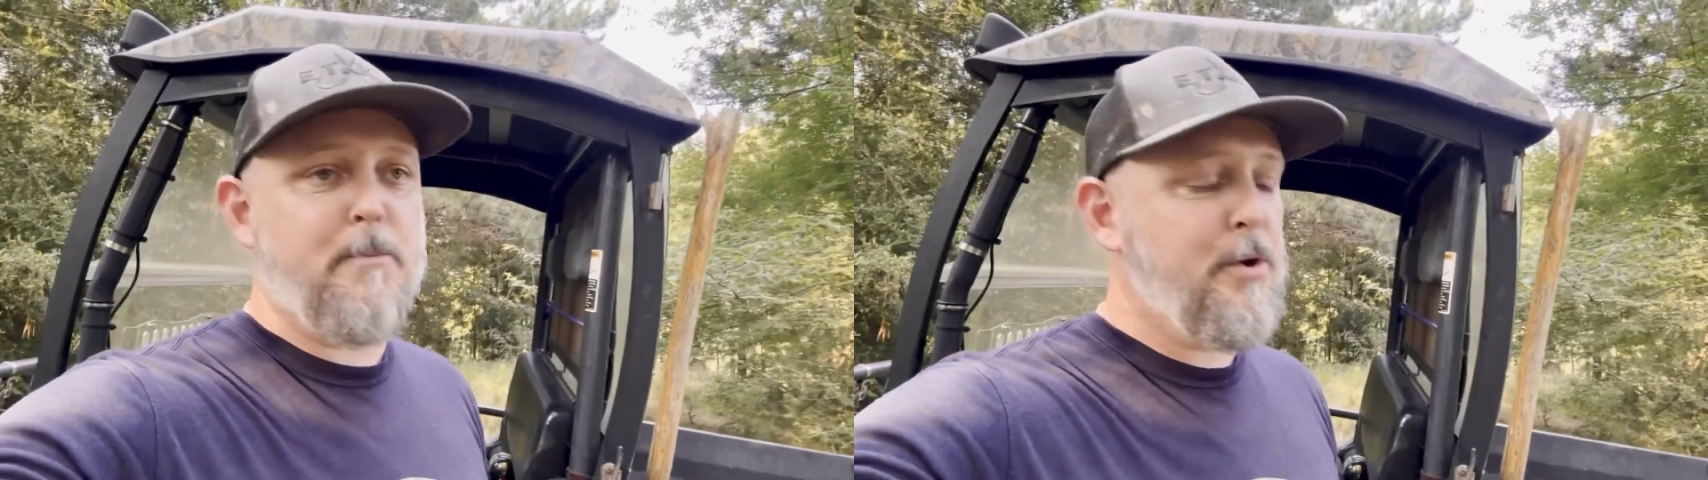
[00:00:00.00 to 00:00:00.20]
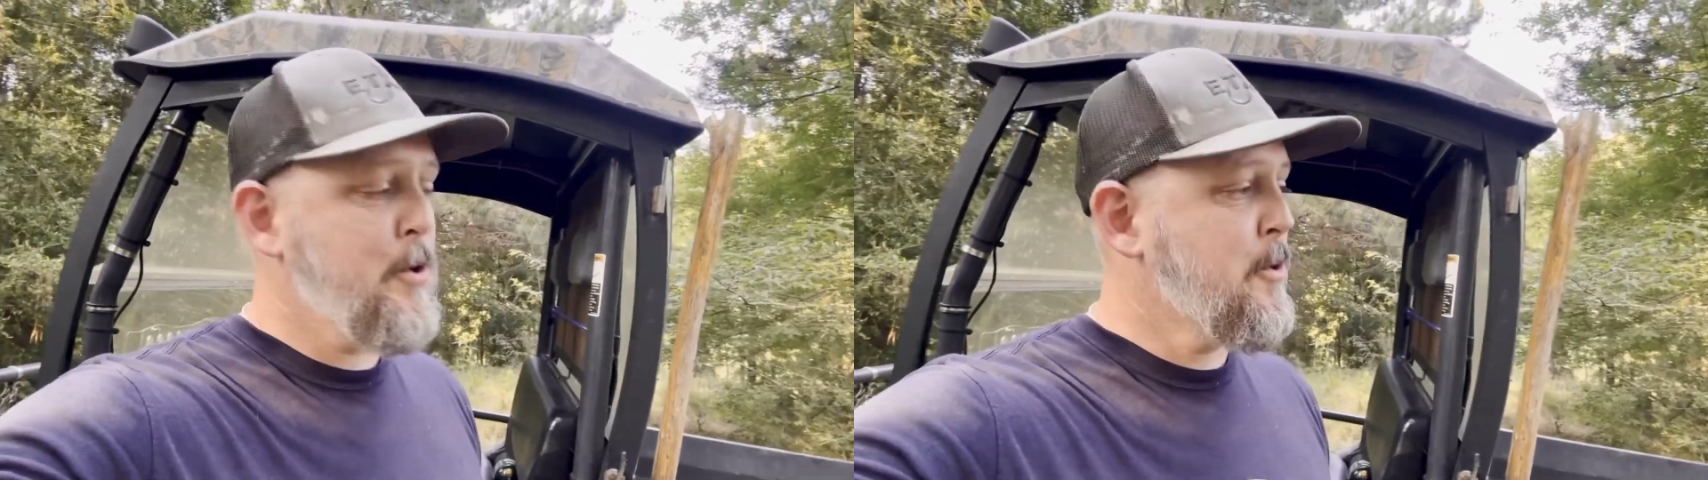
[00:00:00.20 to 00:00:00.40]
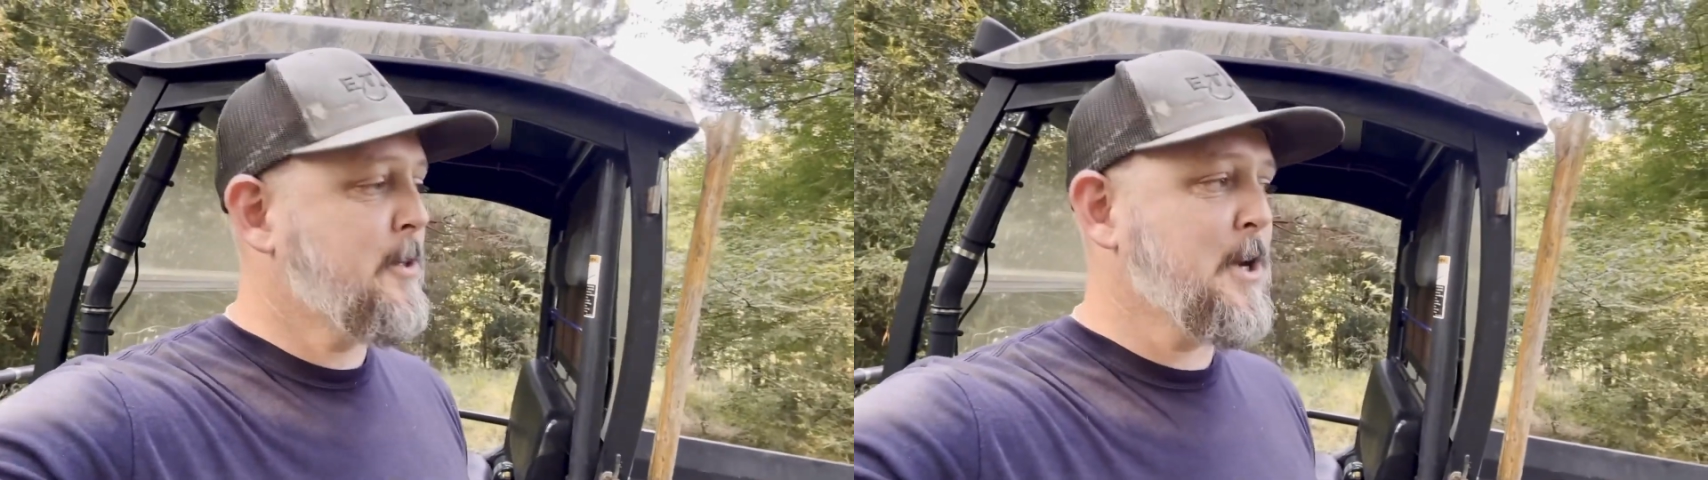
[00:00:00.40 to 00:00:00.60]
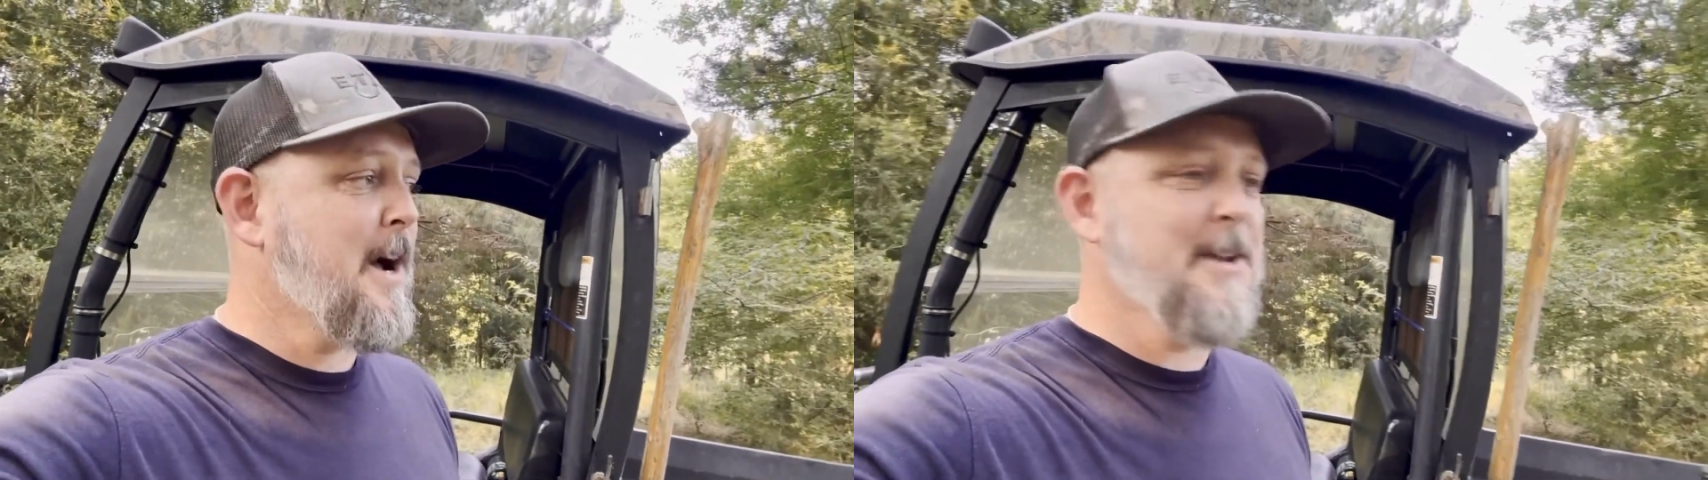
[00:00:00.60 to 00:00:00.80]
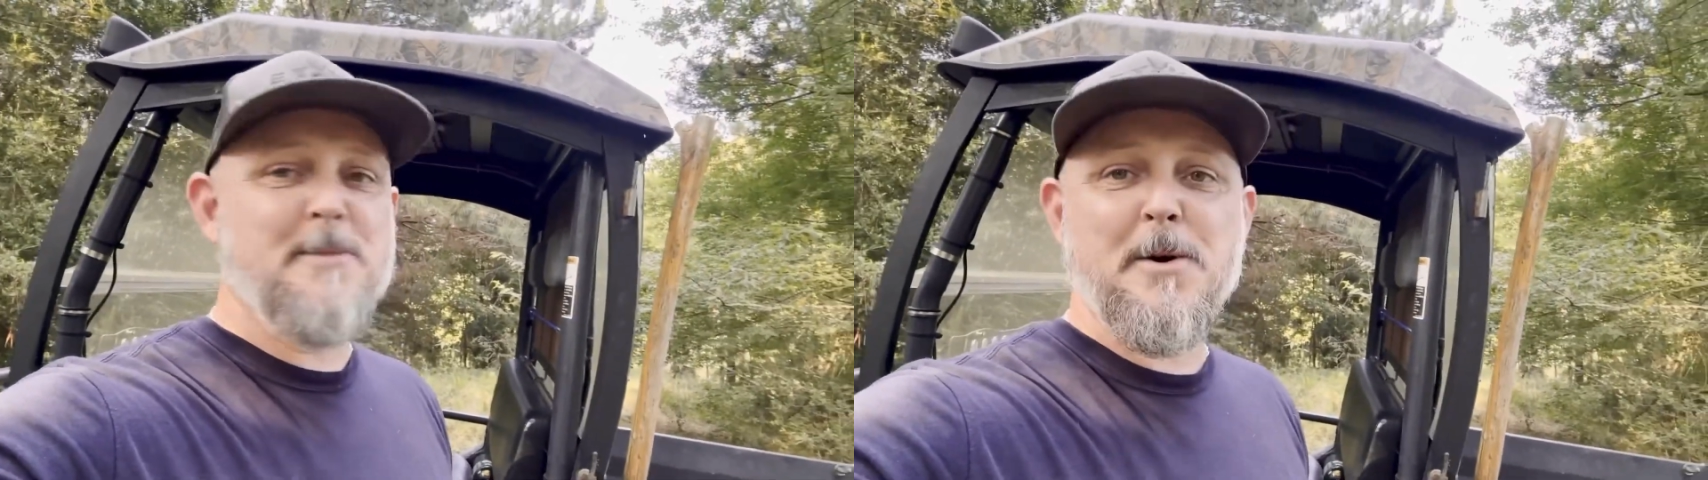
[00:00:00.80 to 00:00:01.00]
pure
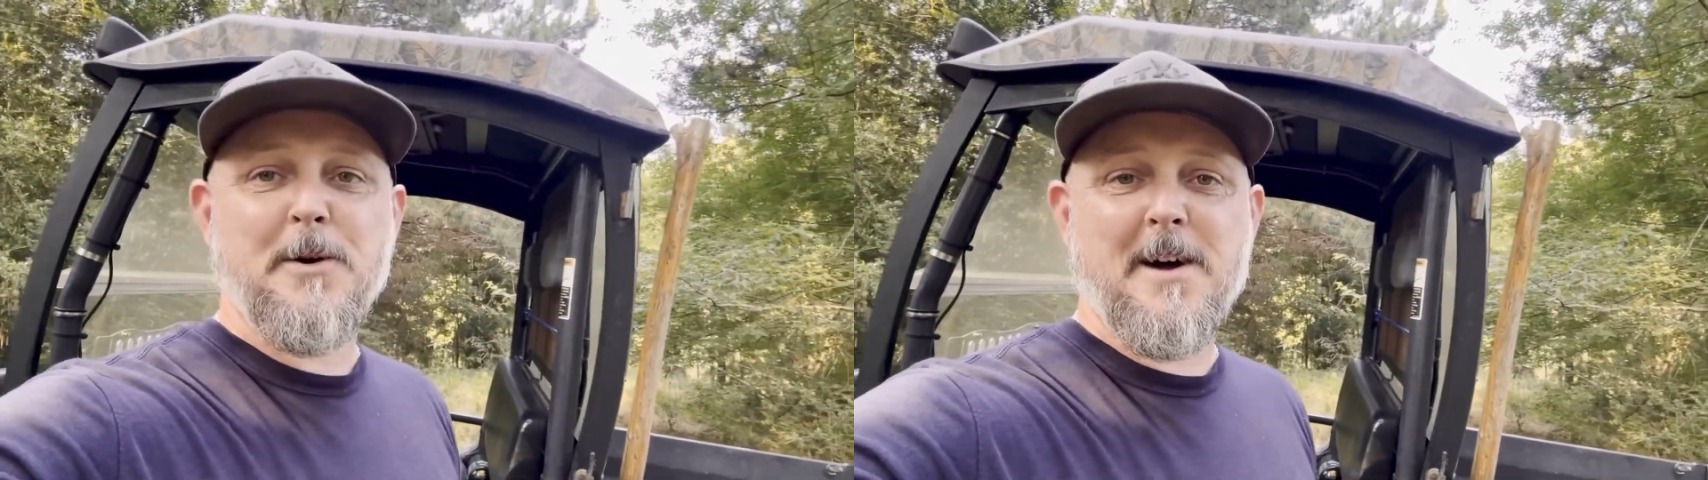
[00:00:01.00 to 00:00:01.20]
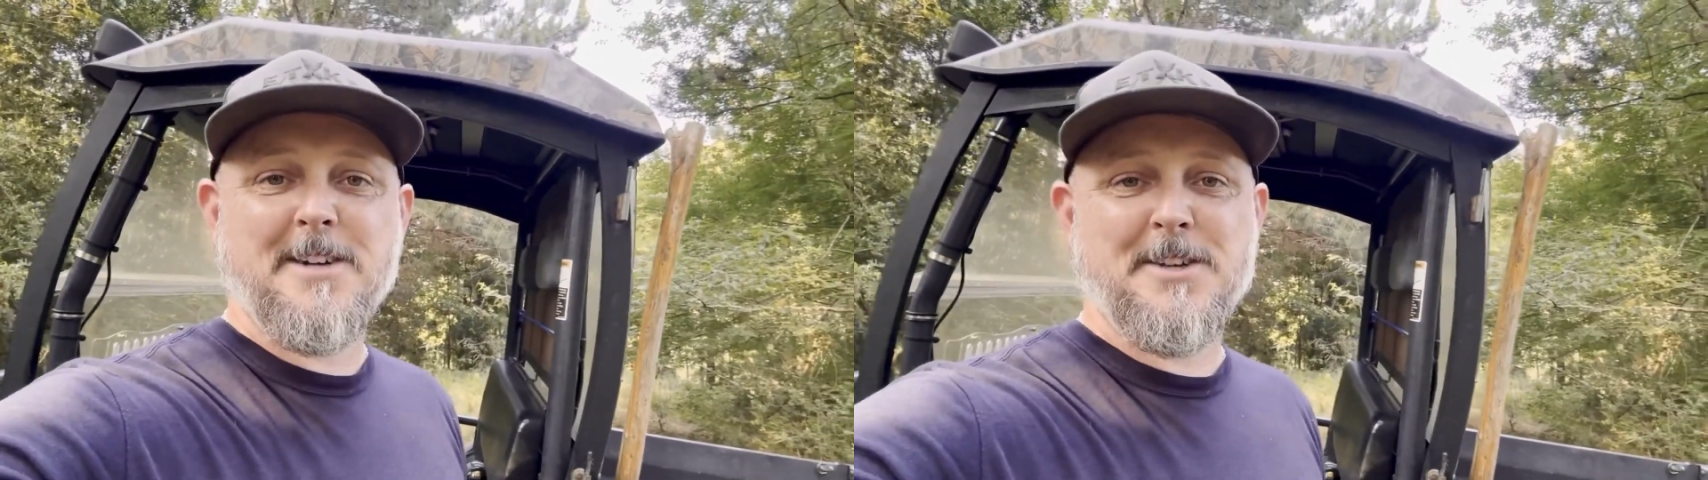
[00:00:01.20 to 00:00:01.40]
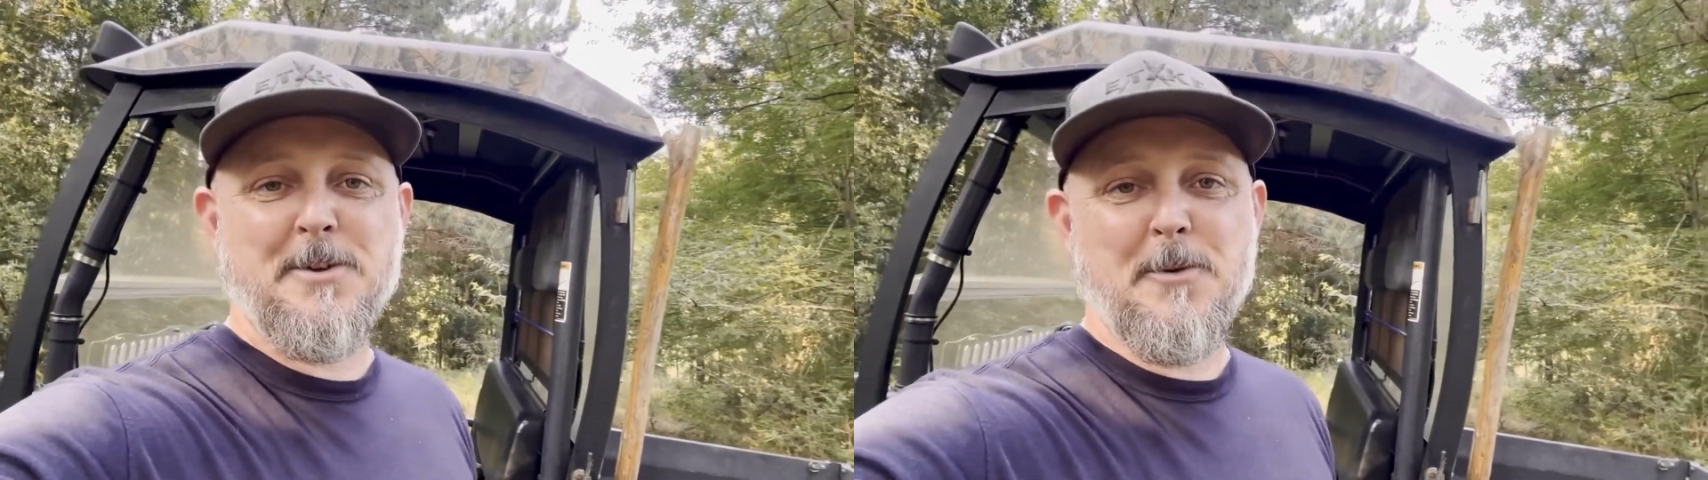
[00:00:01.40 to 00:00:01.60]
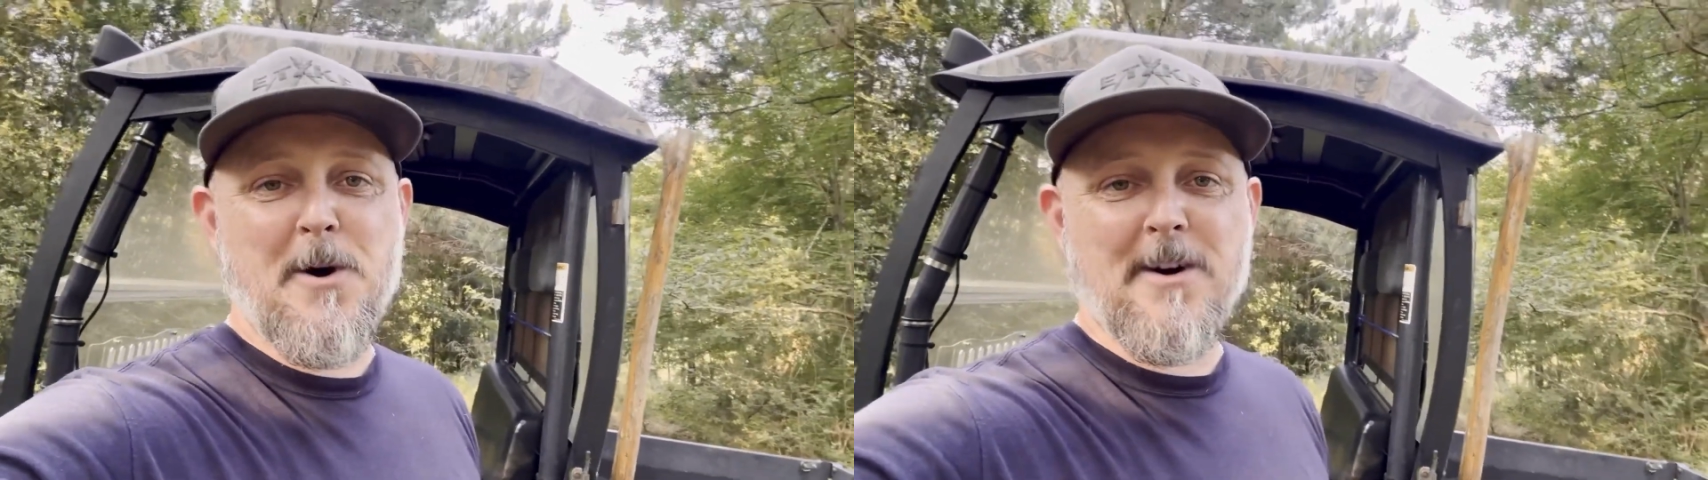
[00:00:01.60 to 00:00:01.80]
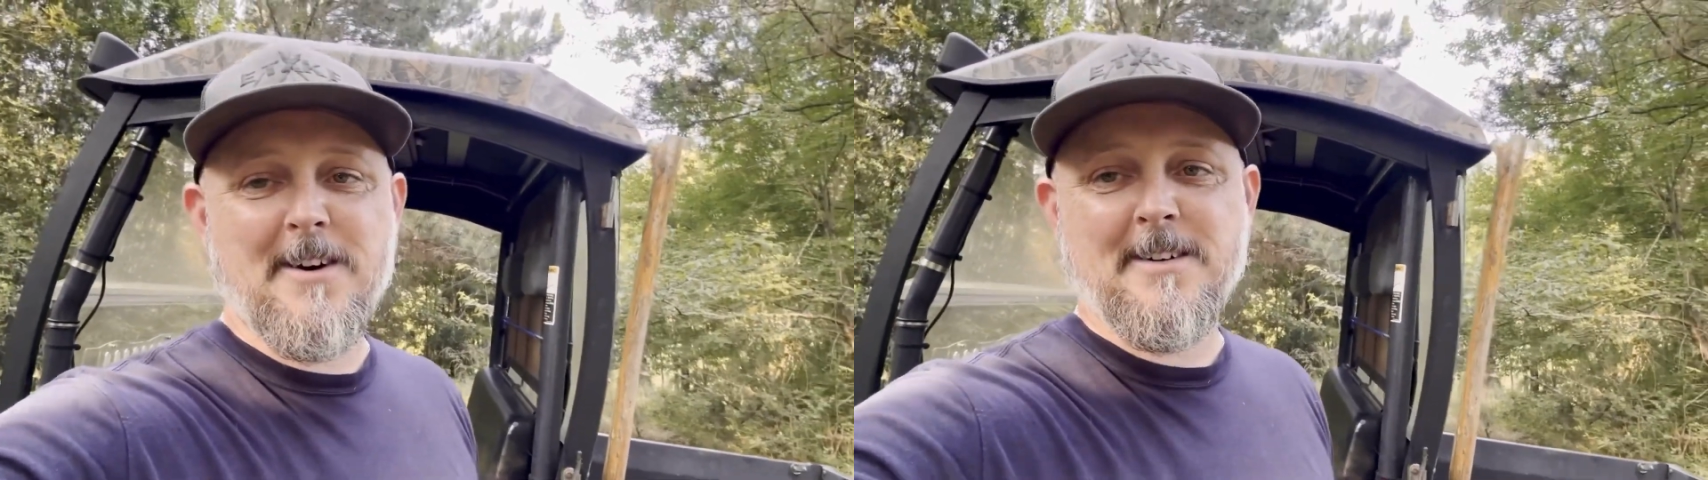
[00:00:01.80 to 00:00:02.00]
chocolate milk. I'll show you the
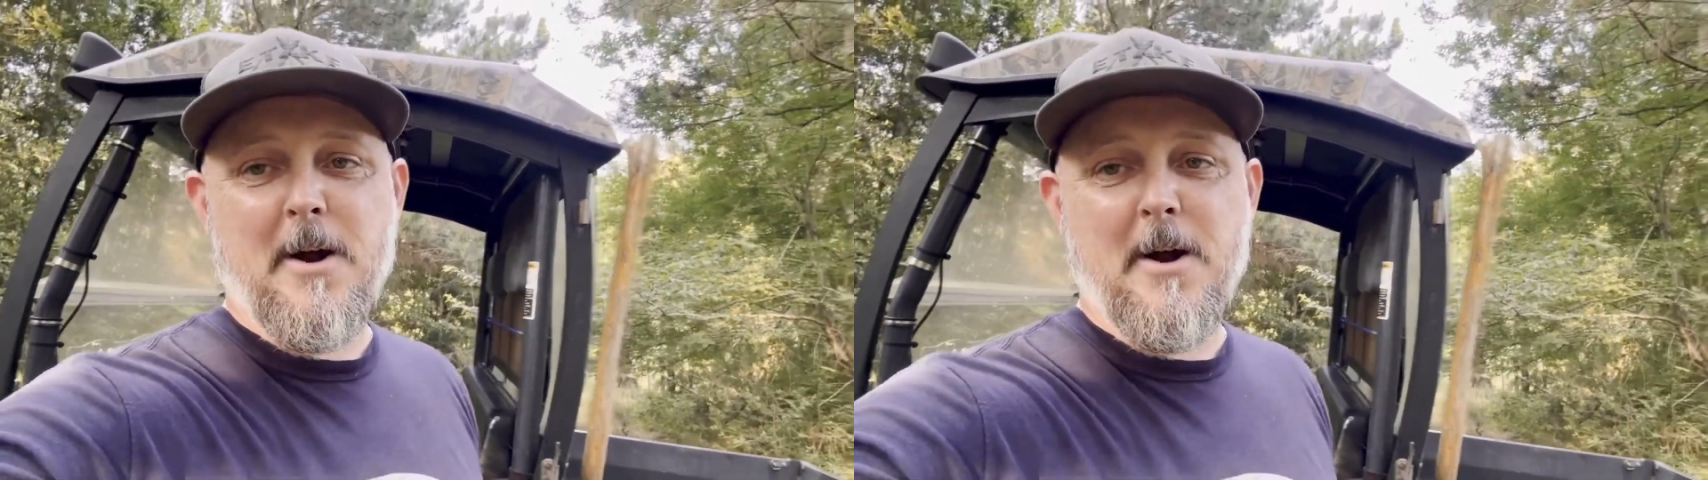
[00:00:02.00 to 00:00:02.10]
water.